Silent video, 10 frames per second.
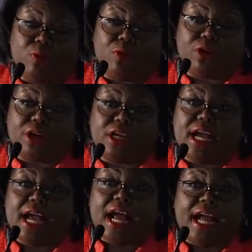work,
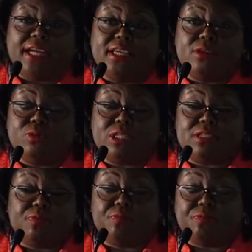and he
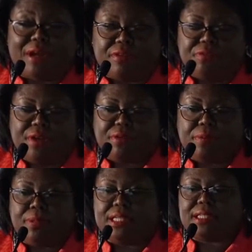was very, very
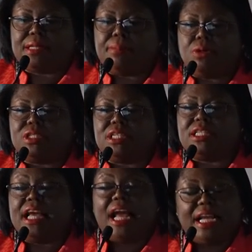pleased about it.
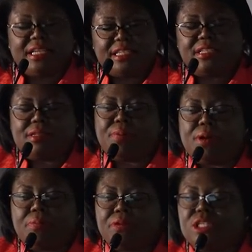And this is the
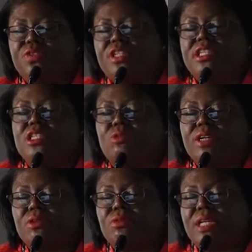purpose for these
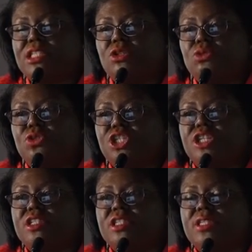
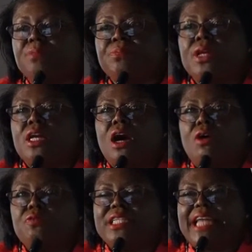resolutions.
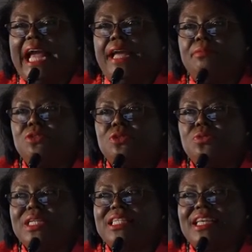Oftentimes
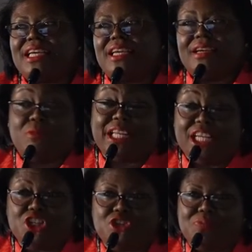we say, well,
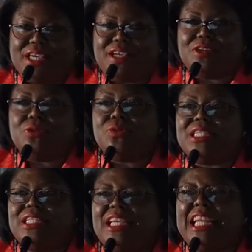in Jamaica, we
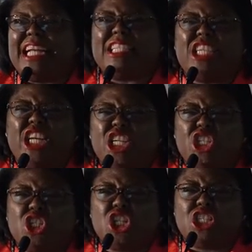say that
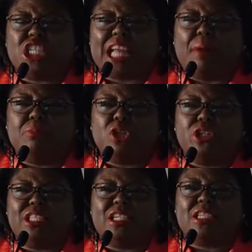change doesn't happen
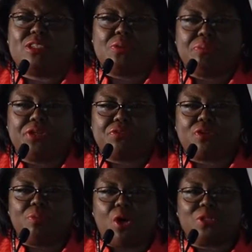until somebody
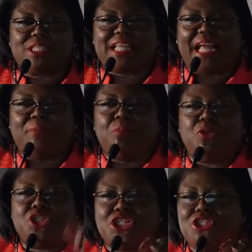from outside
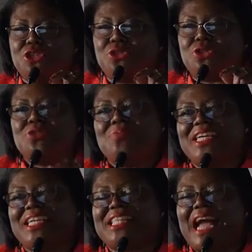pushes you to
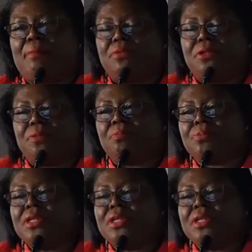make it happen.